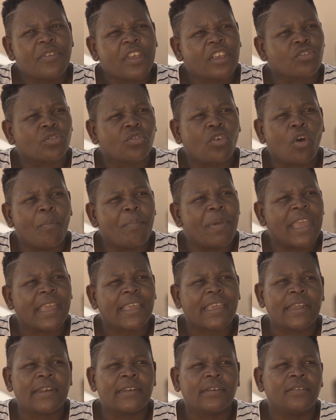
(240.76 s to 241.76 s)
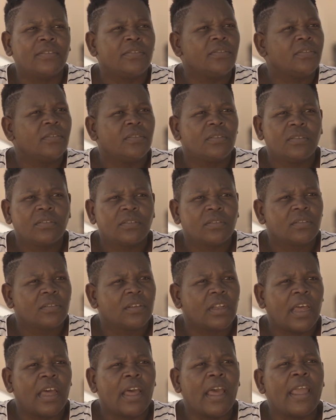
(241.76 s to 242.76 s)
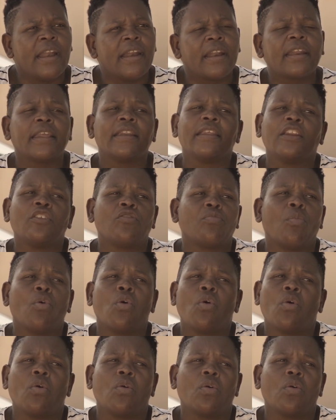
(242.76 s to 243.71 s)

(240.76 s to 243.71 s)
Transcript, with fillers: you just go back and read it more?